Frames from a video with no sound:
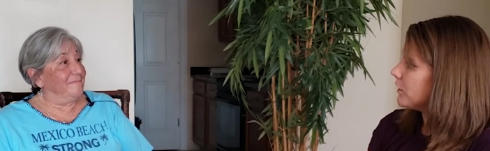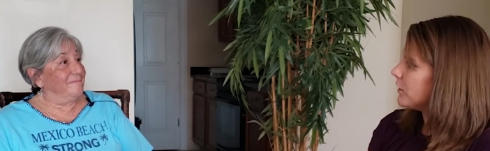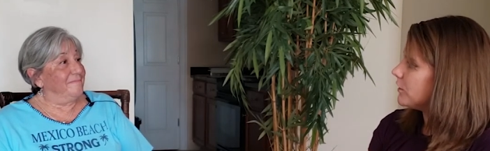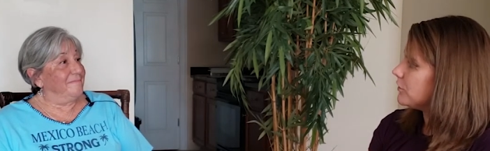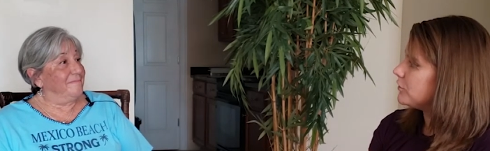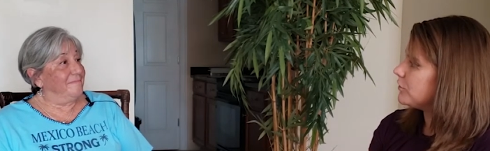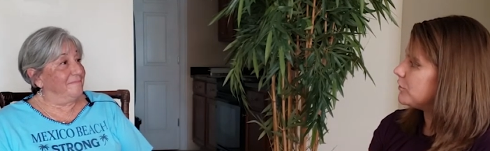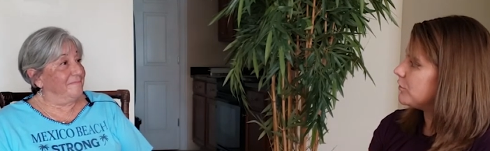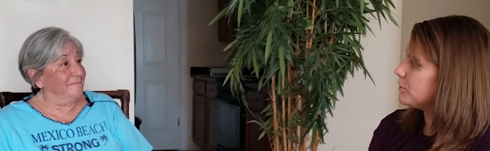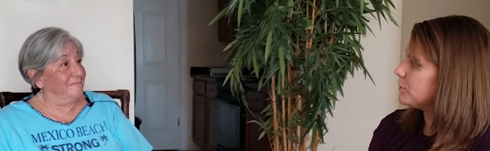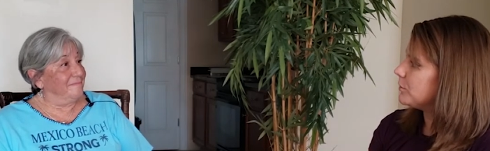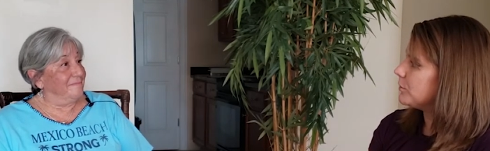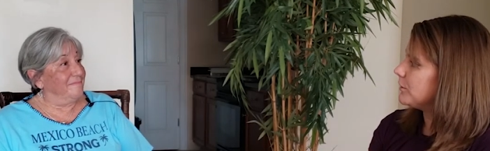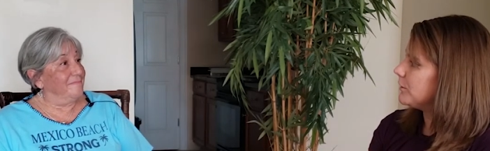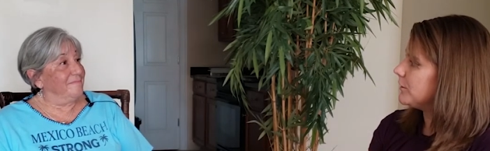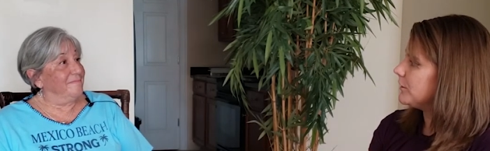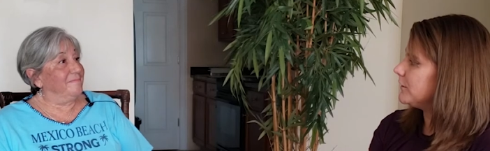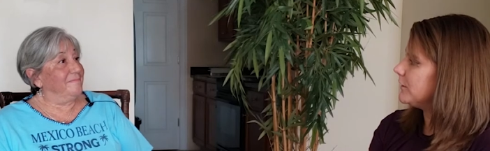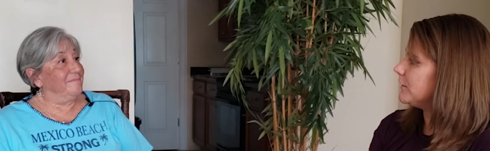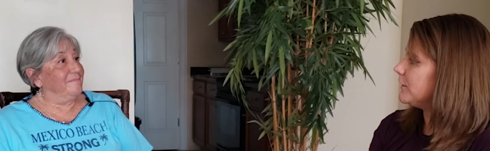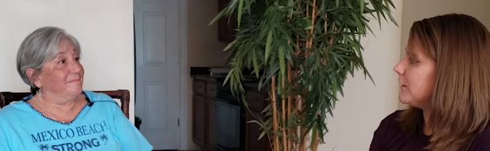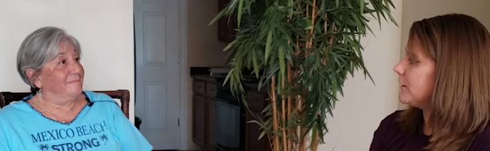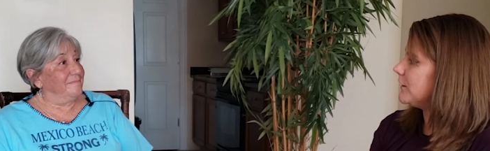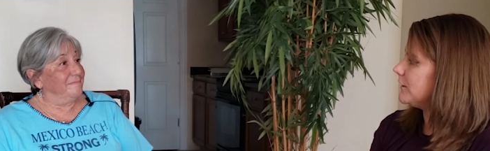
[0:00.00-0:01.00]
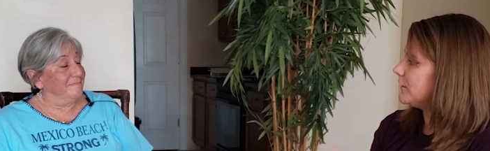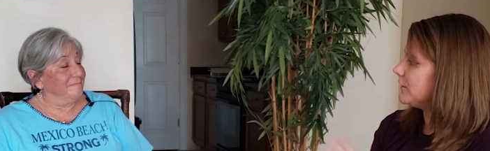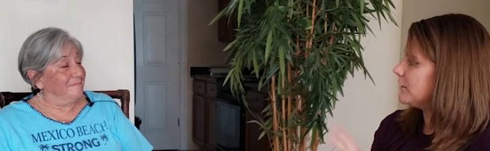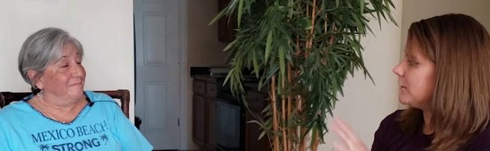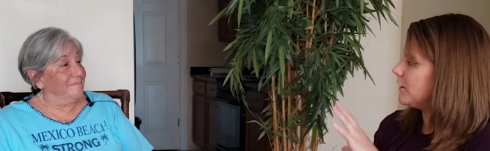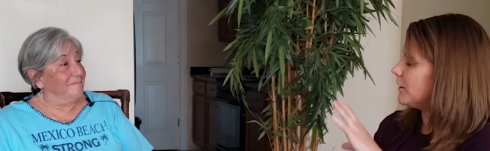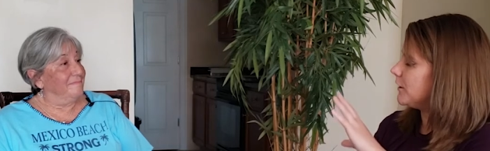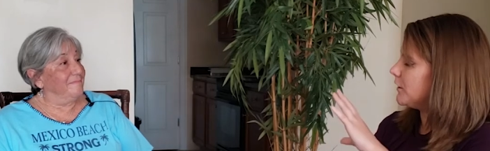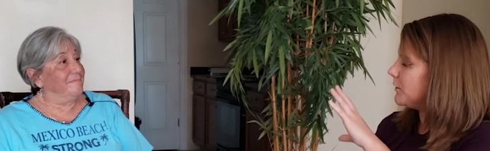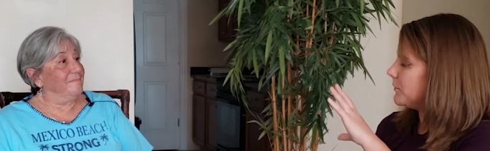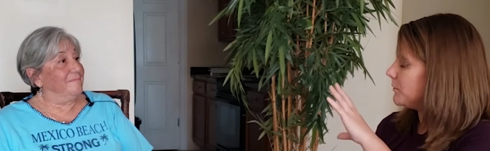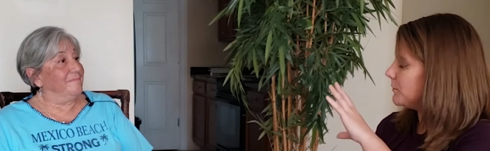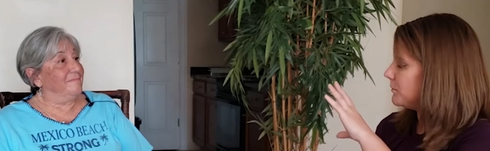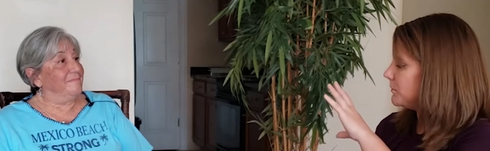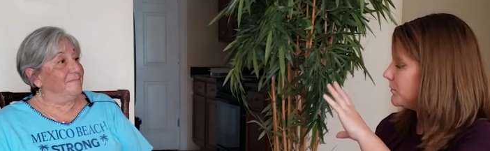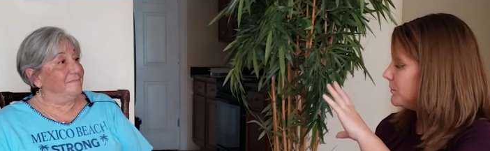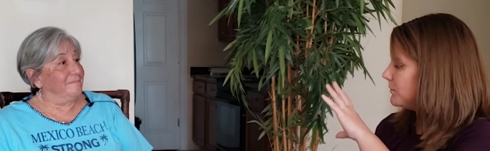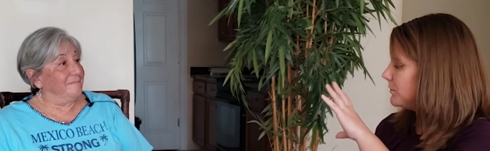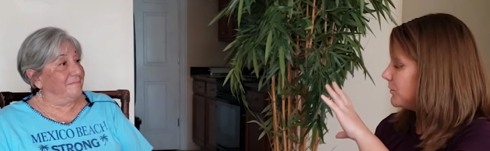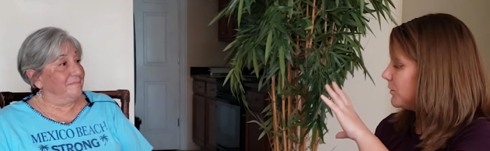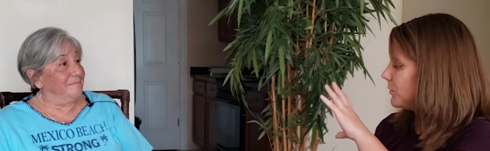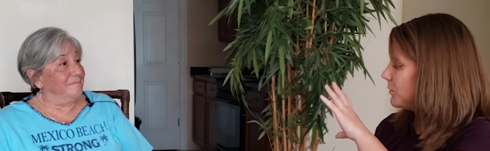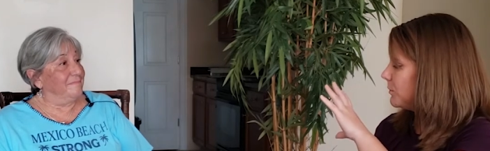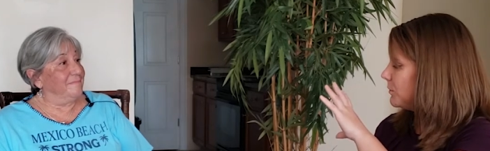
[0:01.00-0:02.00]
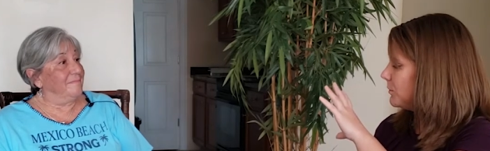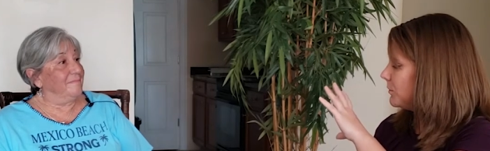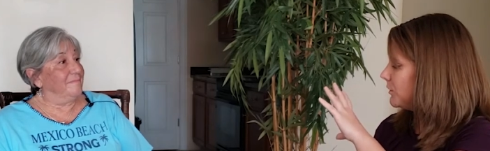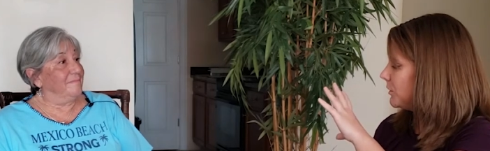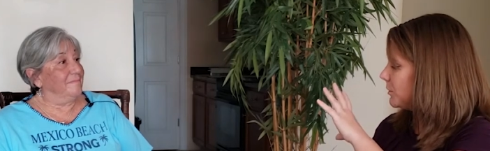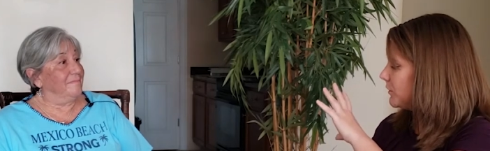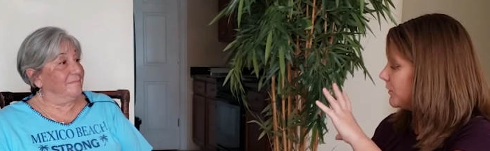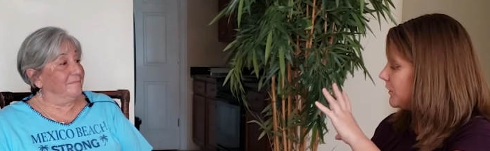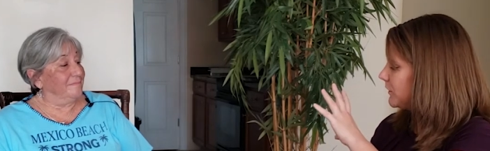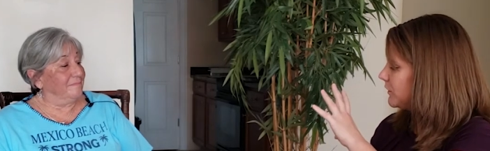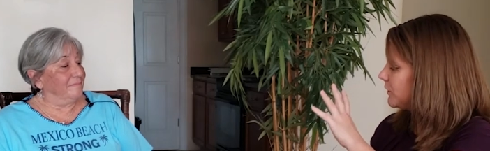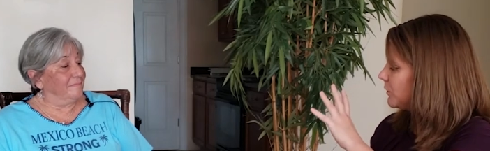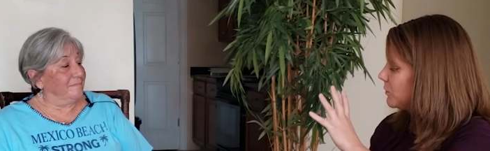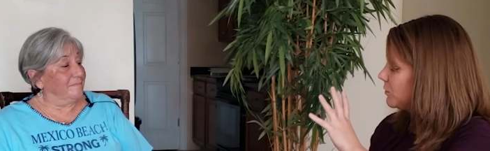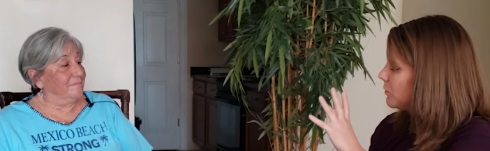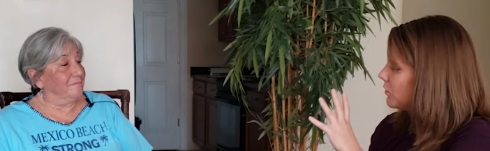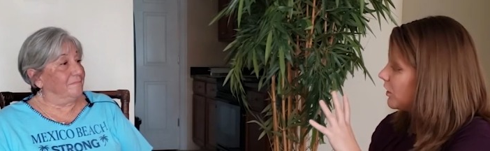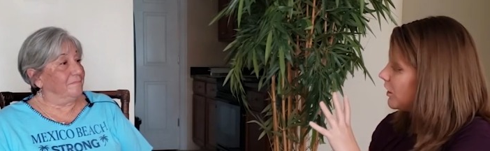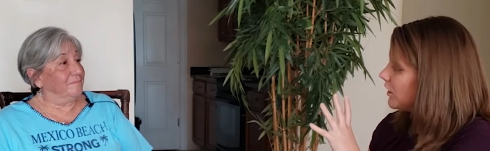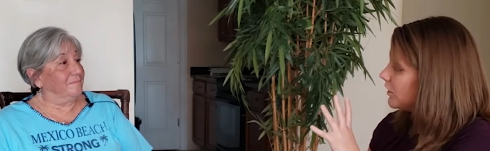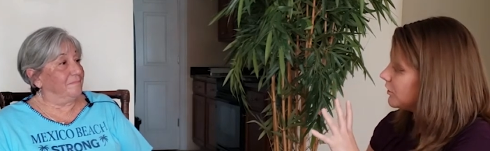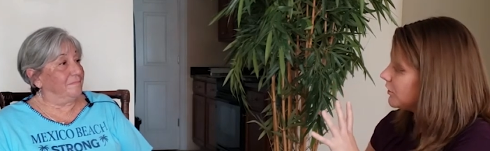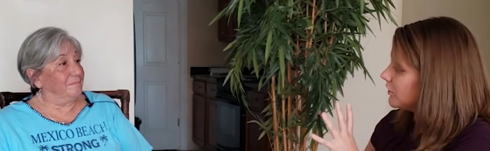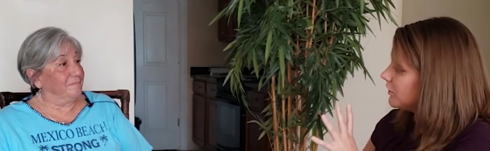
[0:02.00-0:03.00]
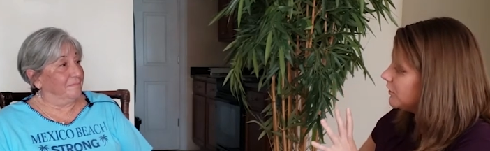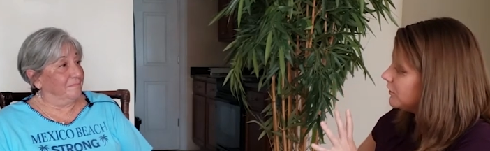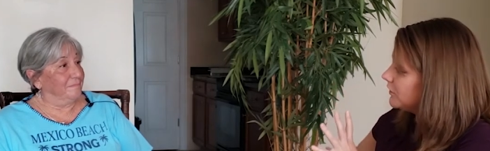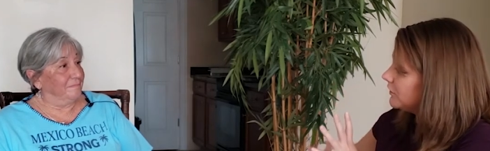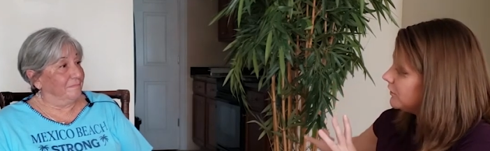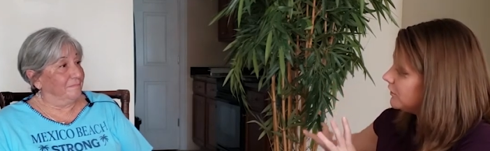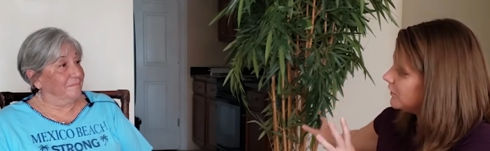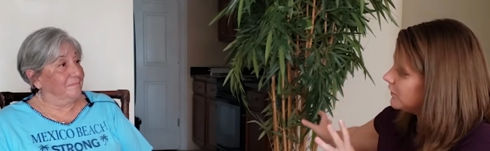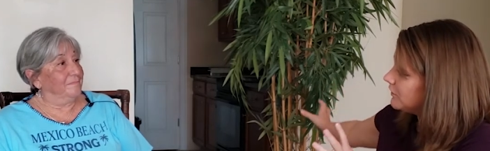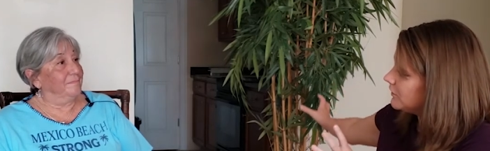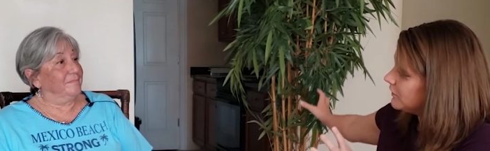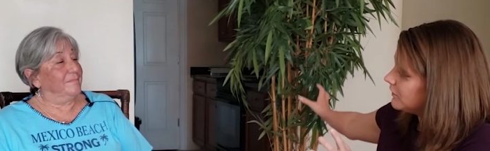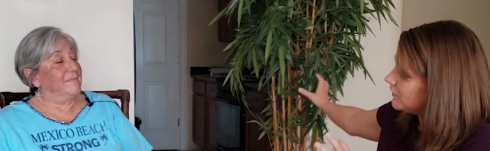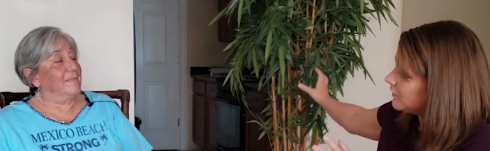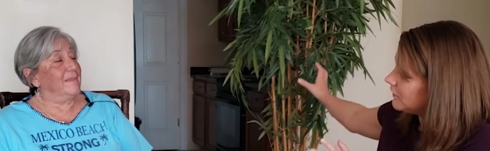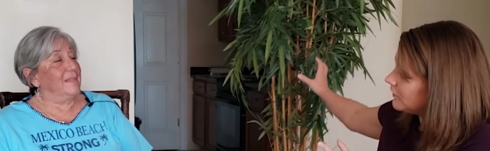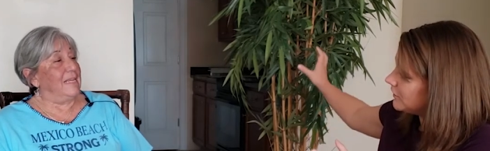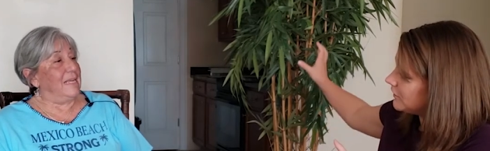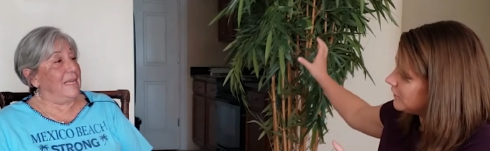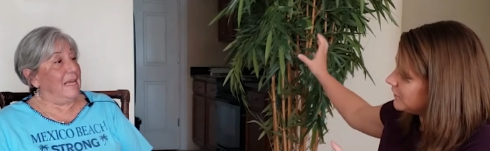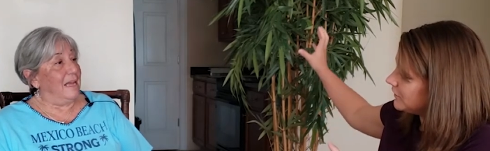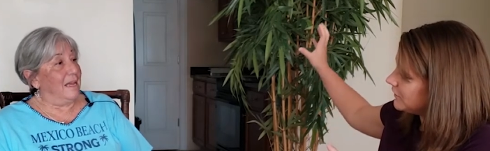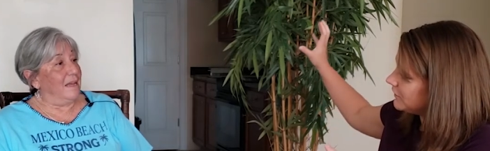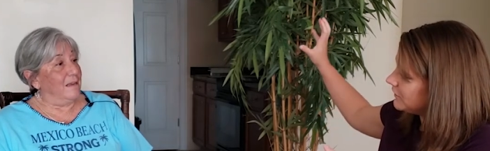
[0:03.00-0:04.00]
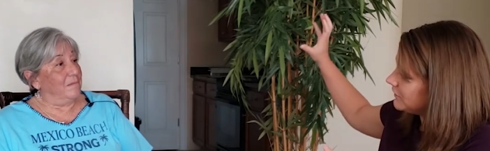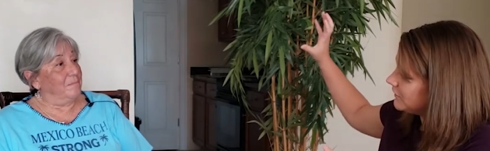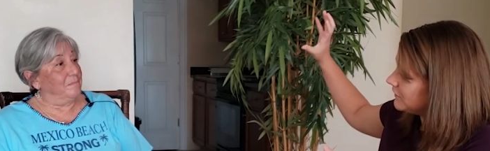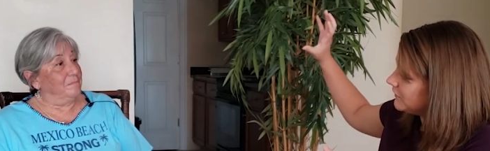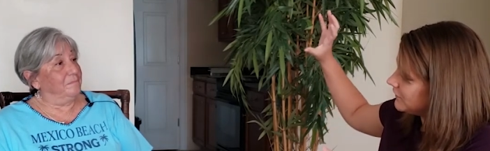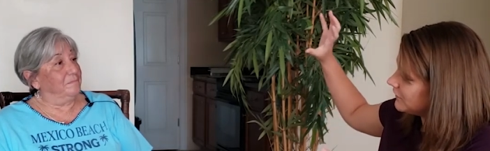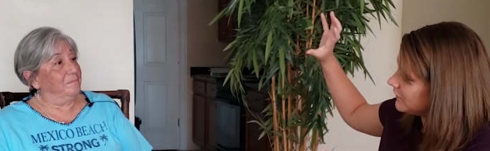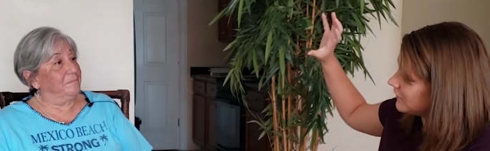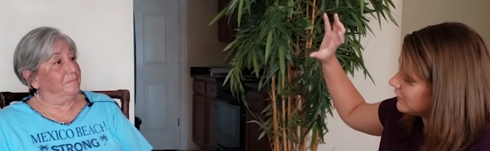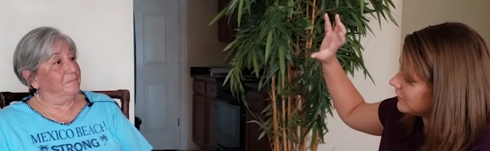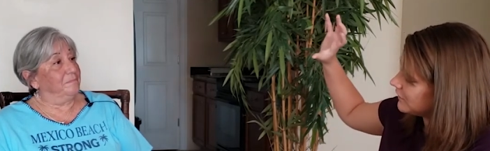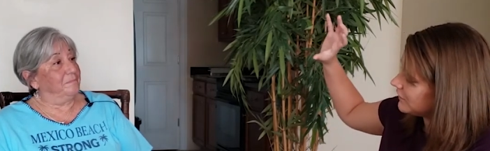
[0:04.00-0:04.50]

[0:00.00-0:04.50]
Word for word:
Speaker 1: edged sword in that um, the there was like the water yeah. the